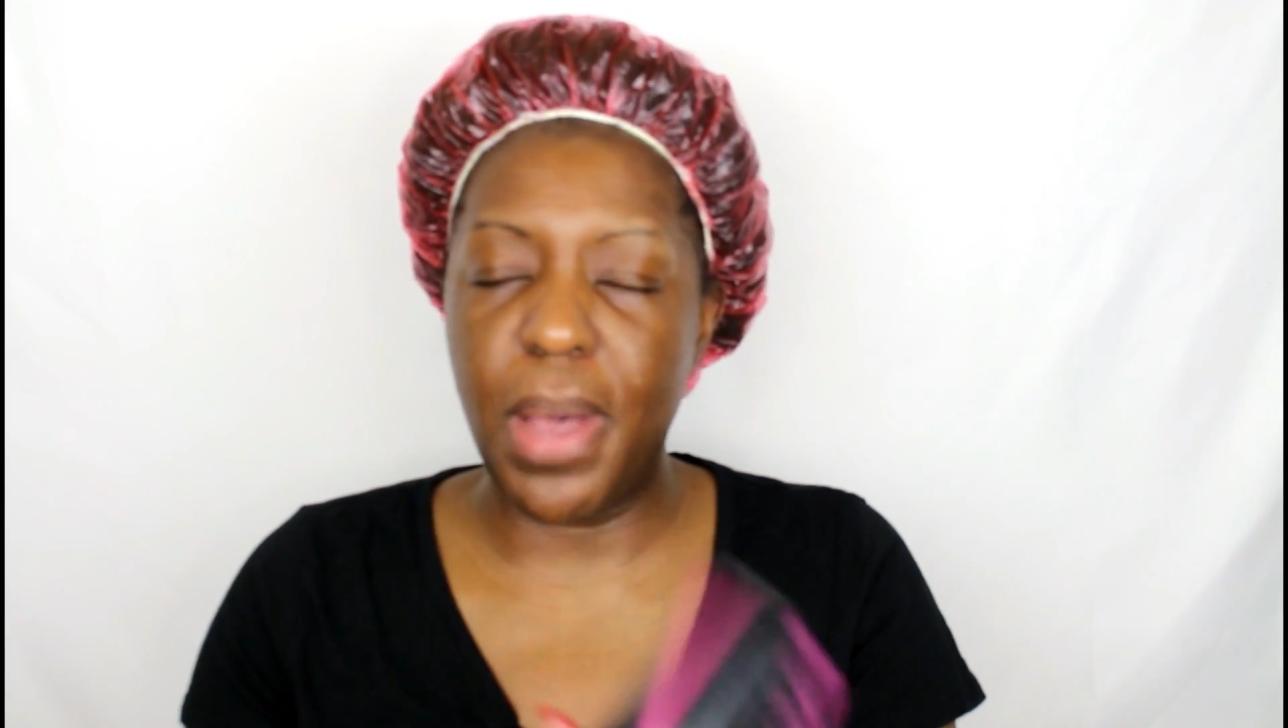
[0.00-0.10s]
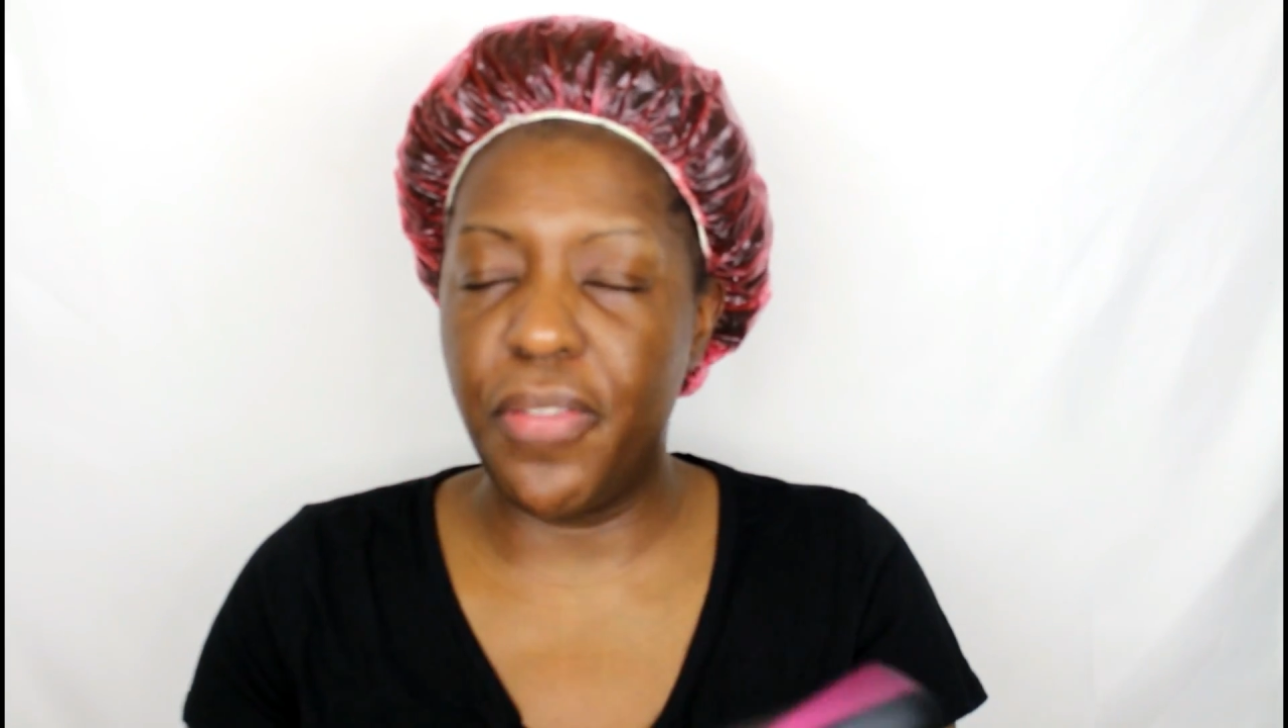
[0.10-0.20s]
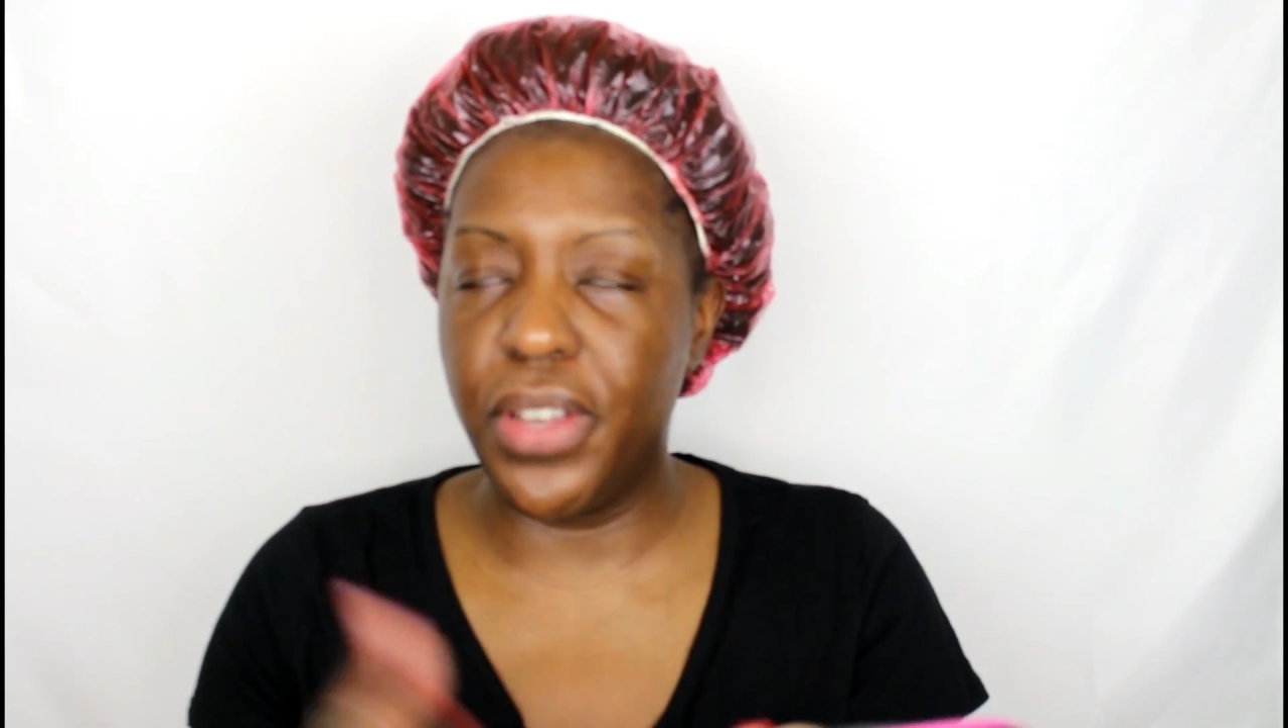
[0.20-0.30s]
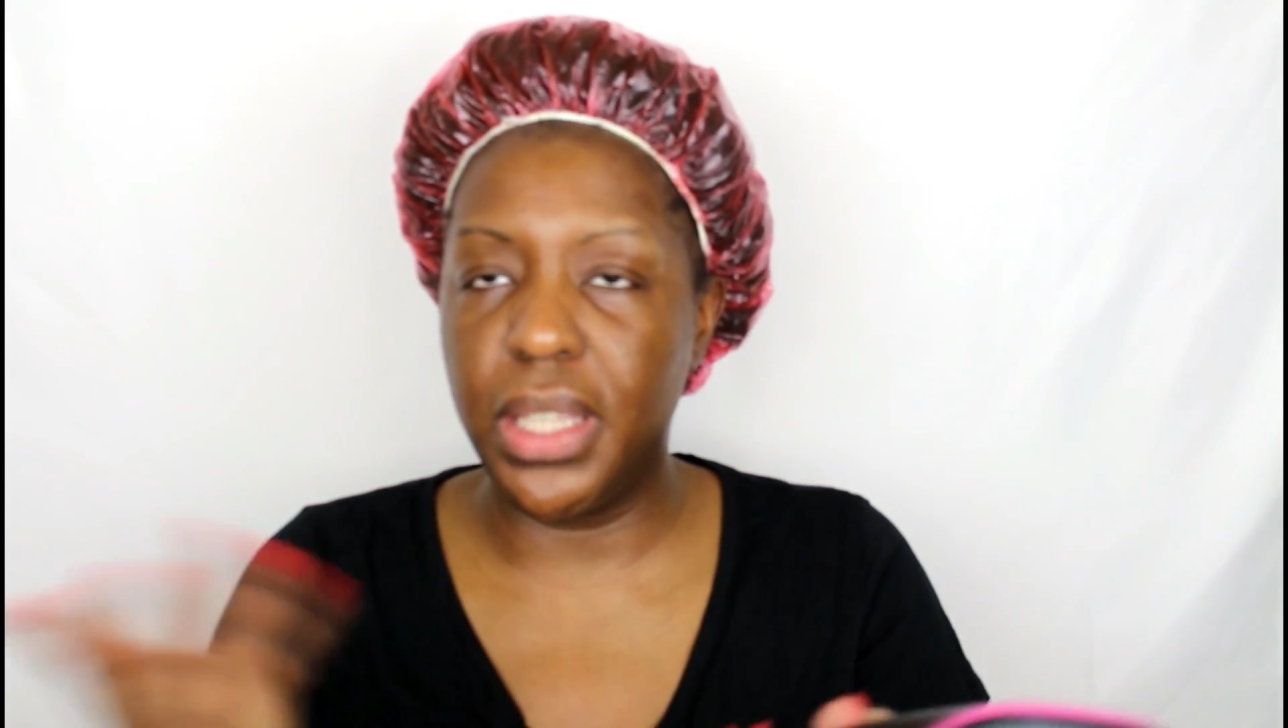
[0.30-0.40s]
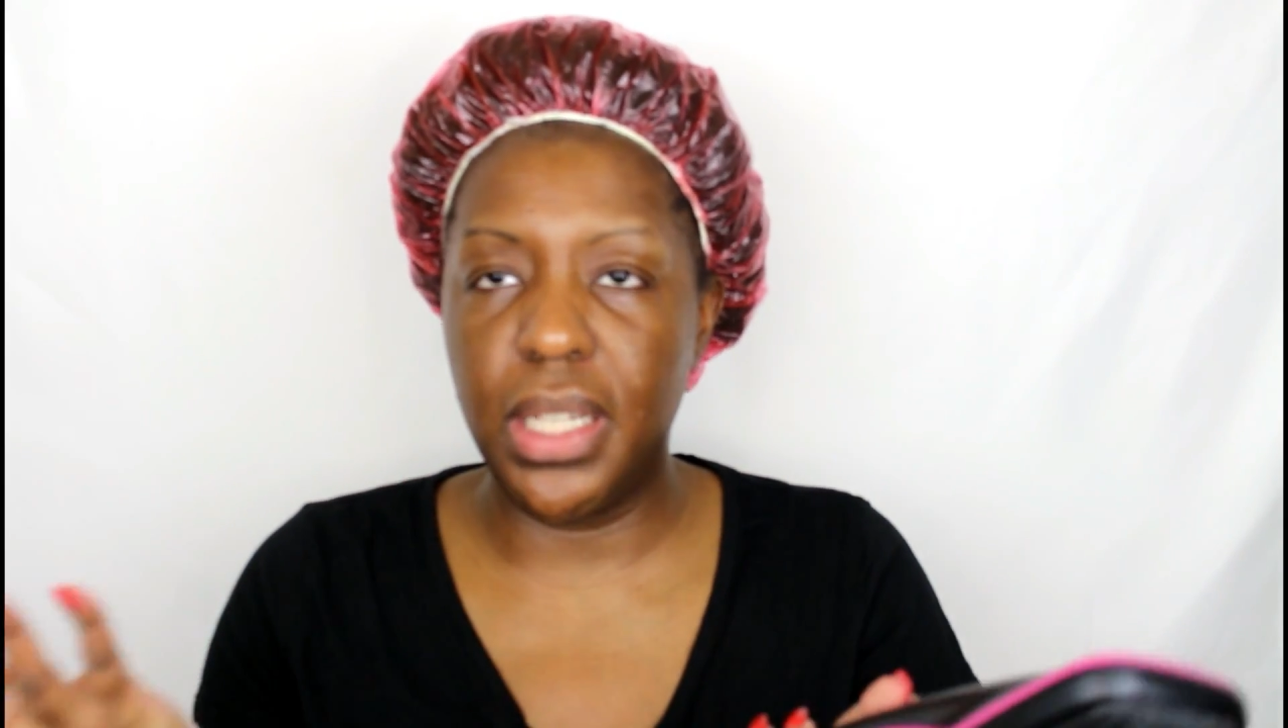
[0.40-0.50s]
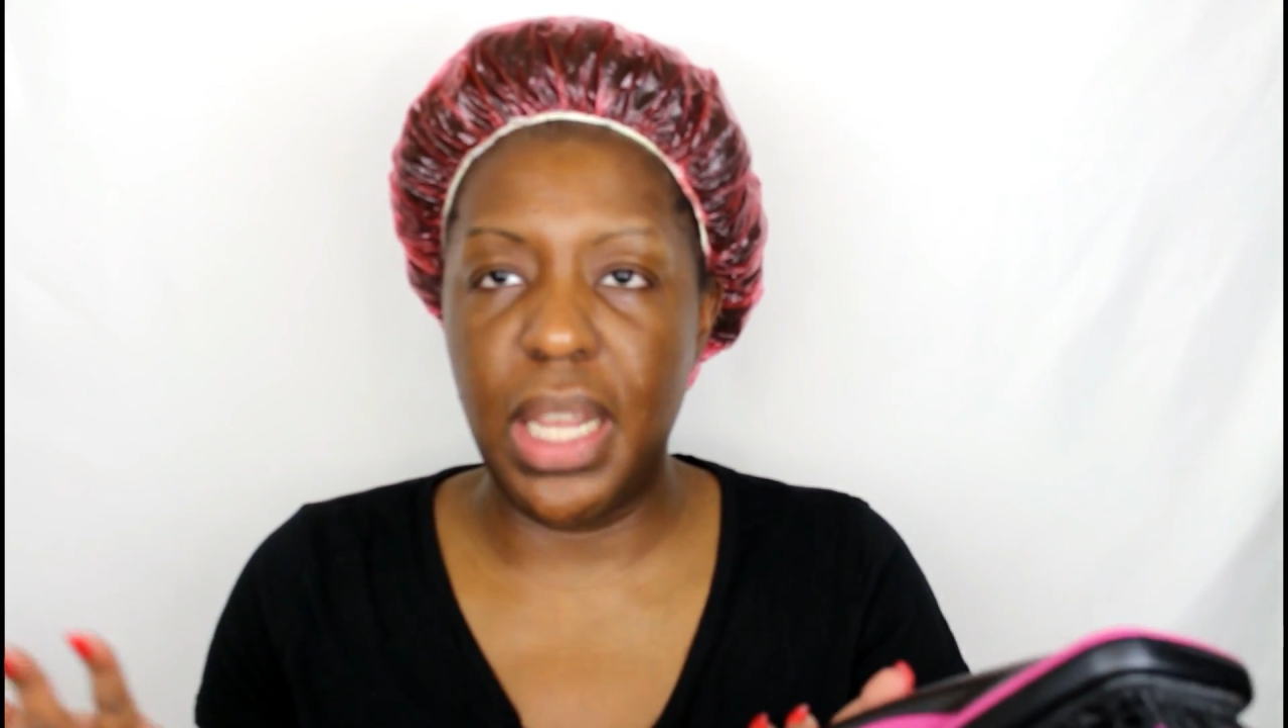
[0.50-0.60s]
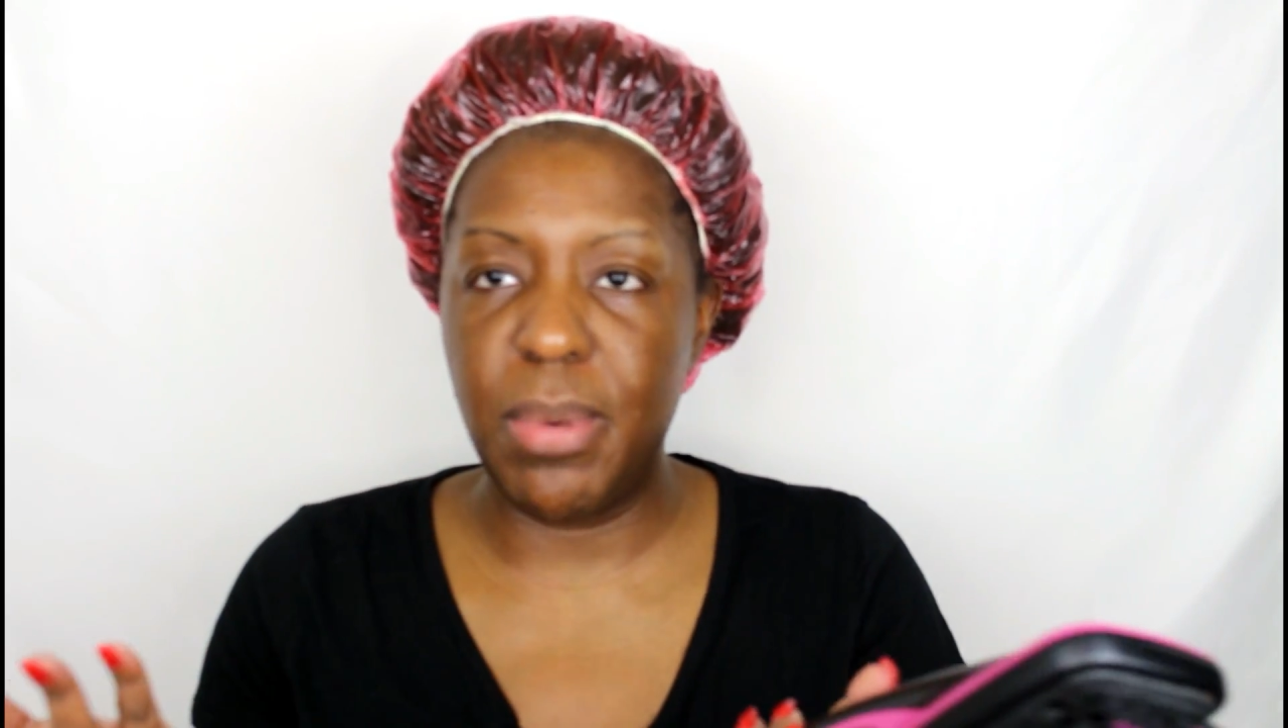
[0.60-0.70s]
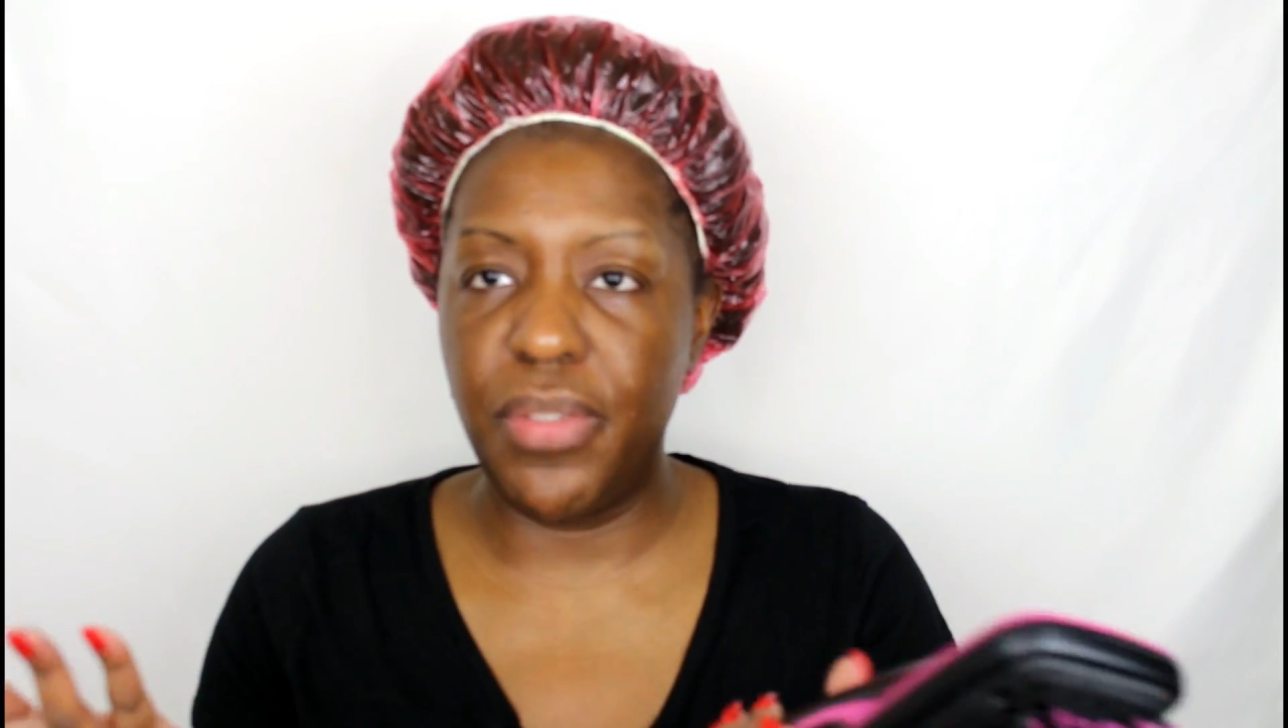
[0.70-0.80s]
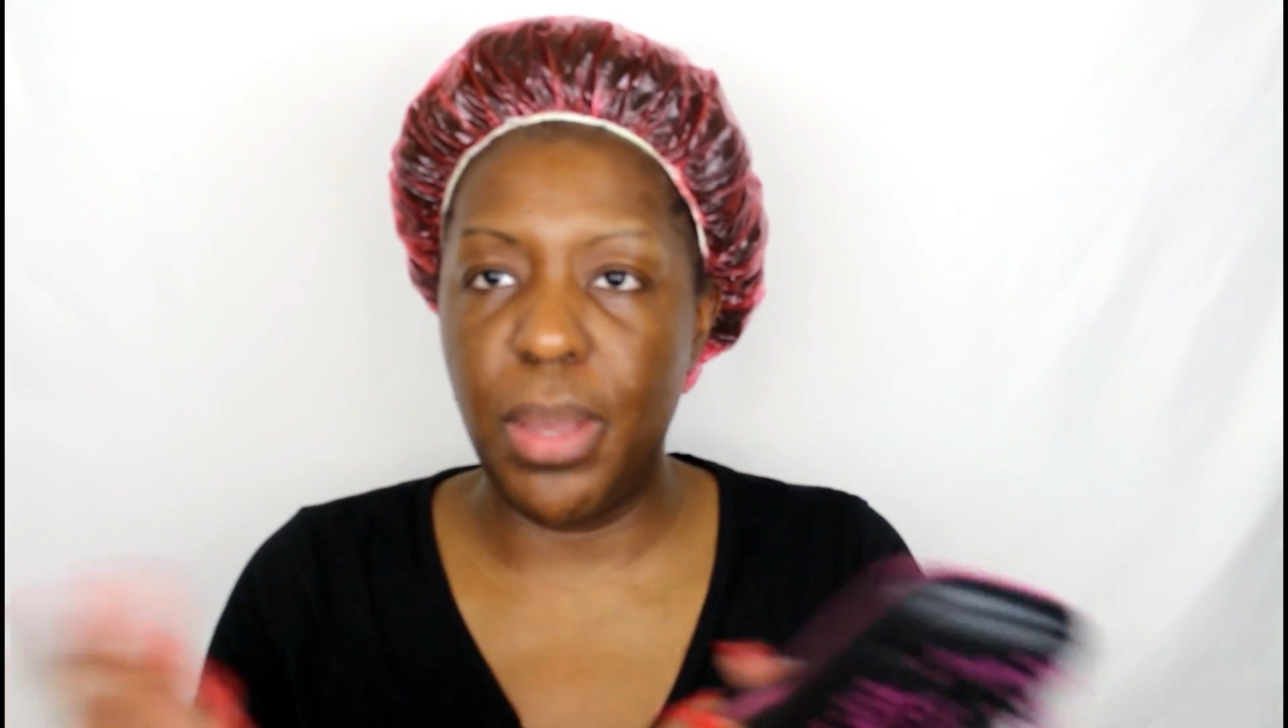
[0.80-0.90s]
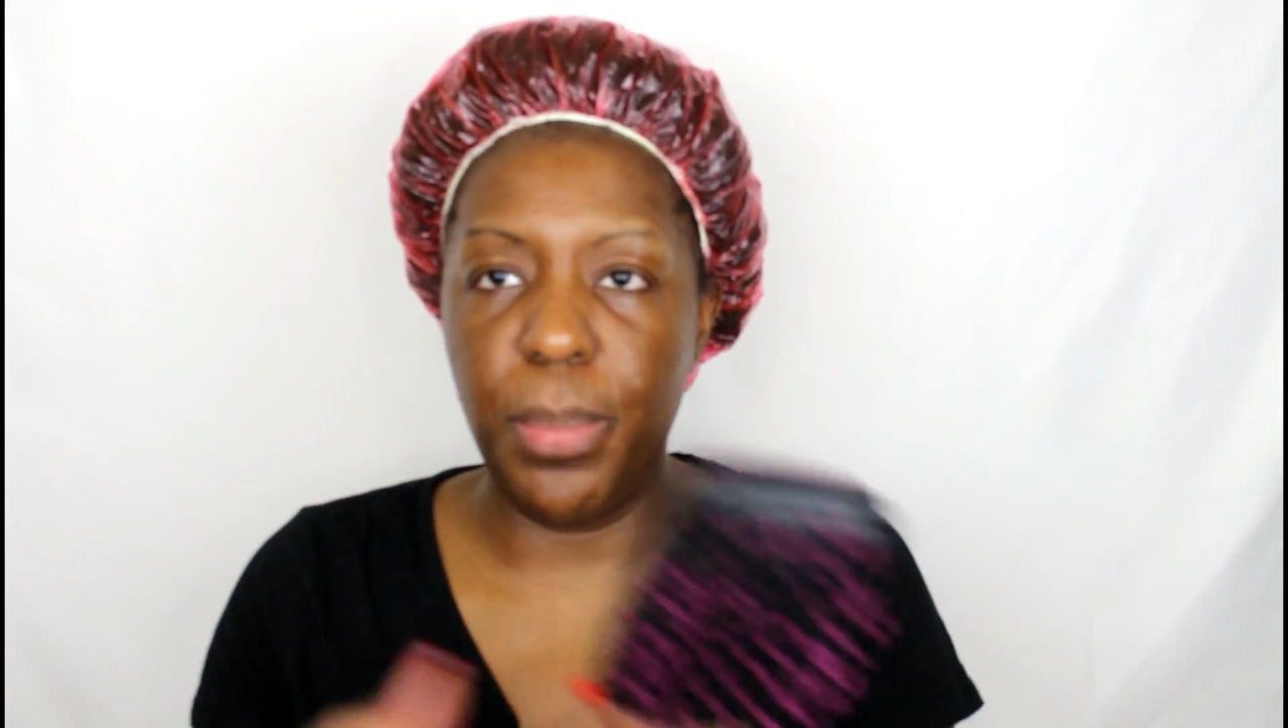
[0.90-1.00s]
I forget the name
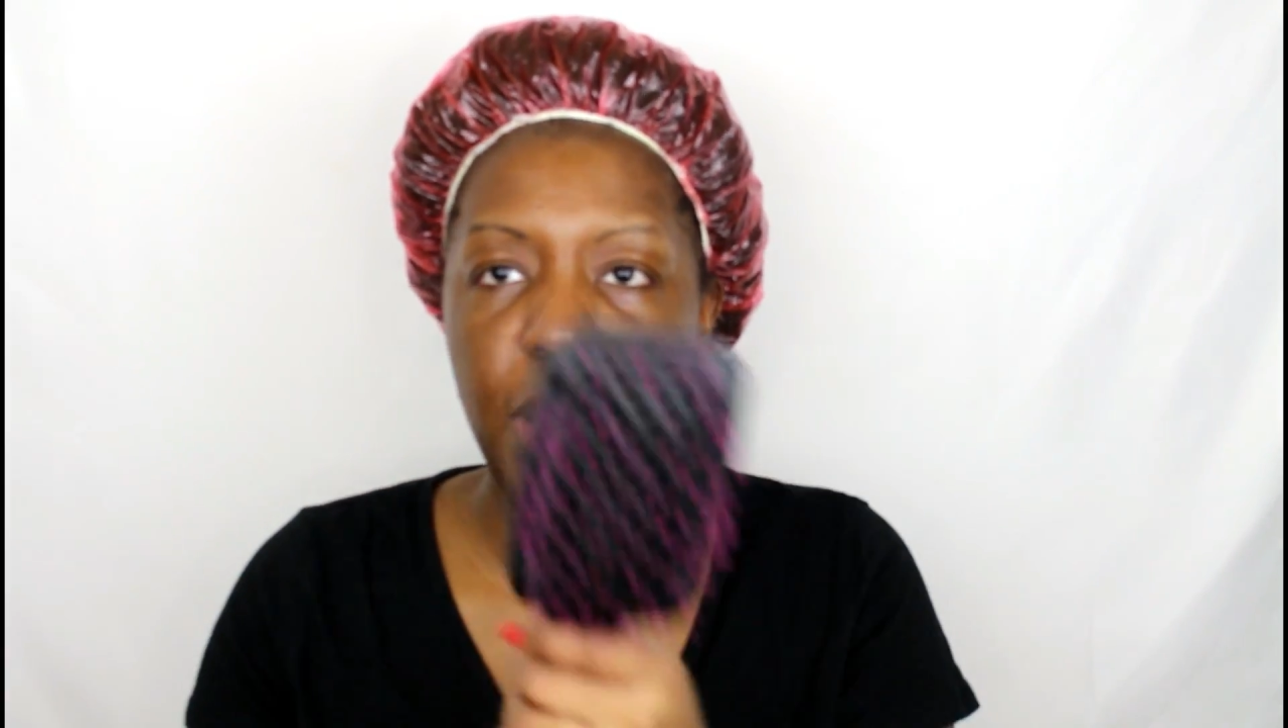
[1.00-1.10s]
of it,